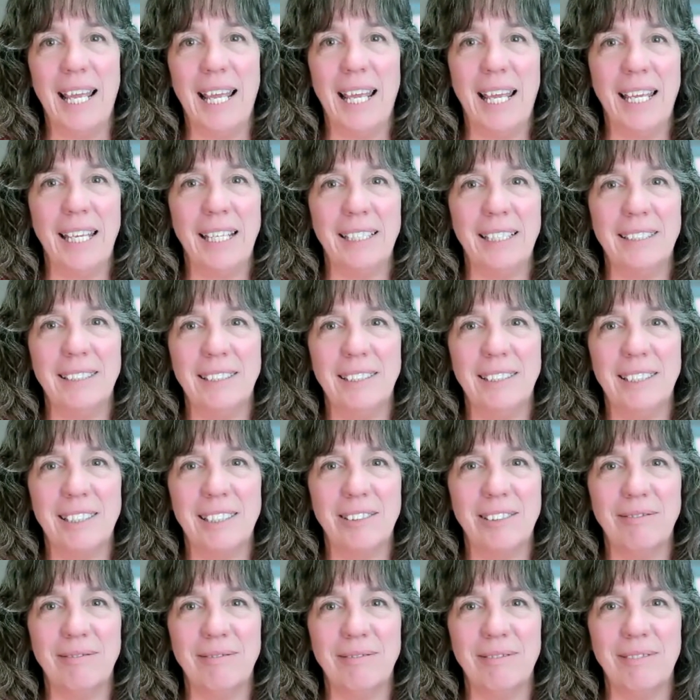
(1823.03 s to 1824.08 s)
And
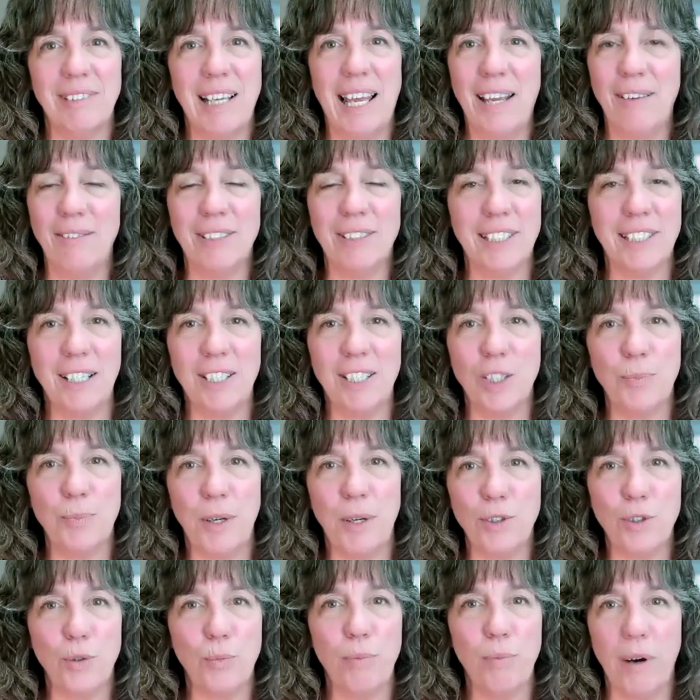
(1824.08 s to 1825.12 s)
I have said a
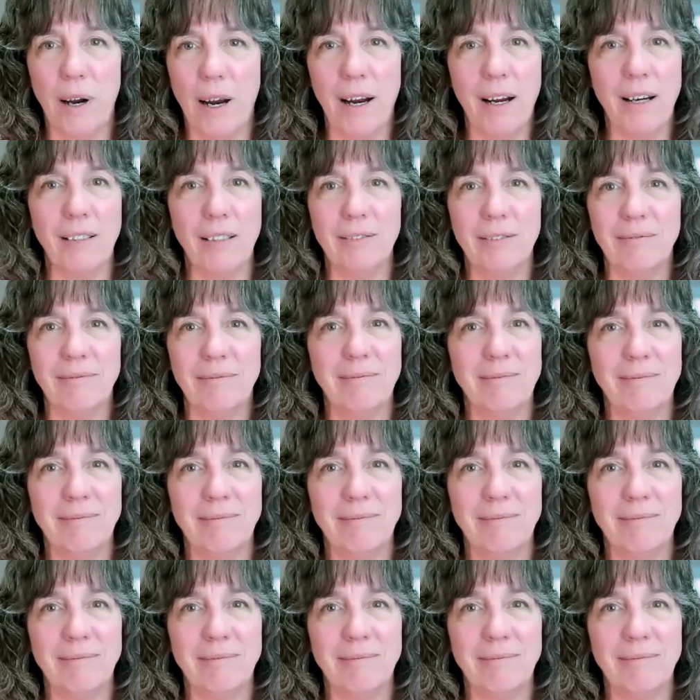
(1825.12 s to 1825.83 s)
special prayer.